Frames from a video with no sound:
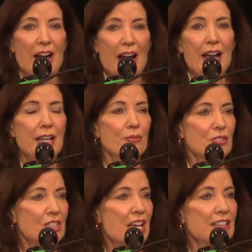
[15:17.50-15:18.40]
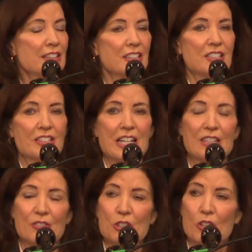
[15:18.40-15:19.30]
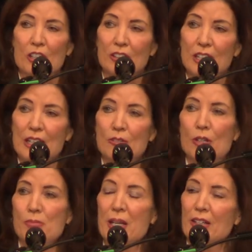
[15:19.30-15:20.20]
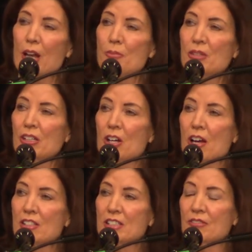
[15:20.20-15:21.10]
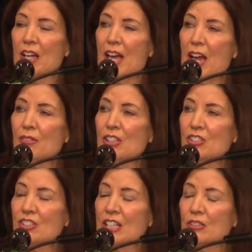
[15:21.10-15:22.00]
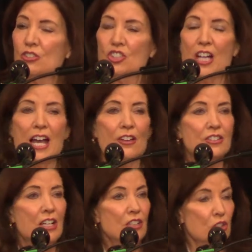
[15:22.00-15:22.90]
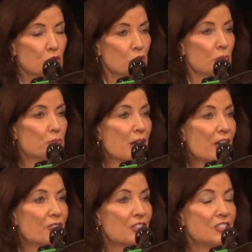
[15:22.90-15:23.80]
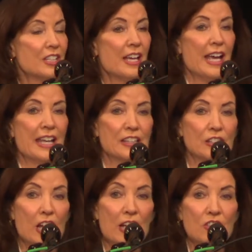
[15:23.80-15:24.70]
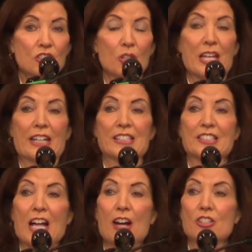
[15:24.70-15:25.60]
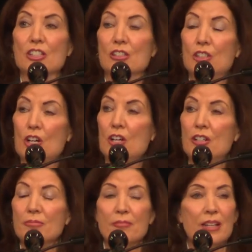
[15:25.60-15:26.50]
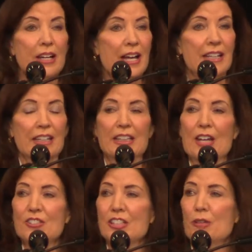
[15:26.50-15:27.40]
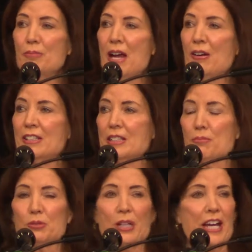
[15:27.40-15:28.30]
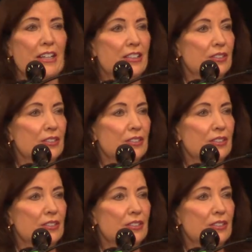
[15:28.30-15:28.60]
I am saying that the state of New York will pick up the cost of every single child's school breakfast and lunch so they can start to learn, and it gives their parents a break.